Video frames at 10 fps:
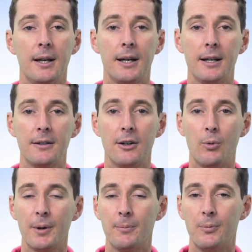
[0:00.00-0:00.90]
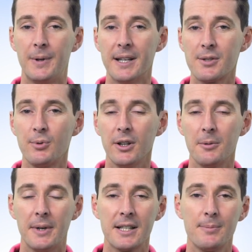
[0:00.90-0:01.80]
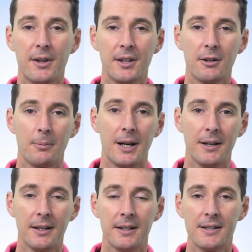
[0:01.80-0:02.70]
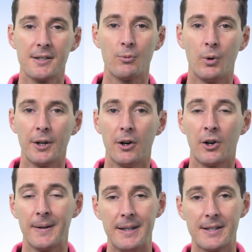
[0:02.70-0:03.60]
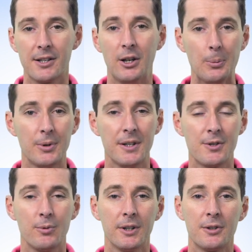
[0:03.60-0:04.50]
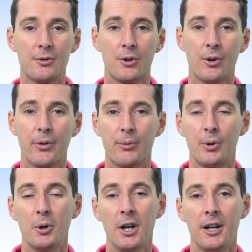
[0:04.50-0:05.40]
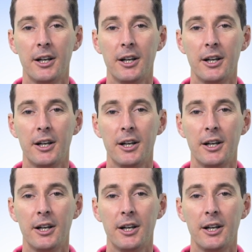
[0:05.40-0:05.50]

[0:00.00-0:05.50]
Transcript: And uh, what this really makes me think about is what are these companies willing to go through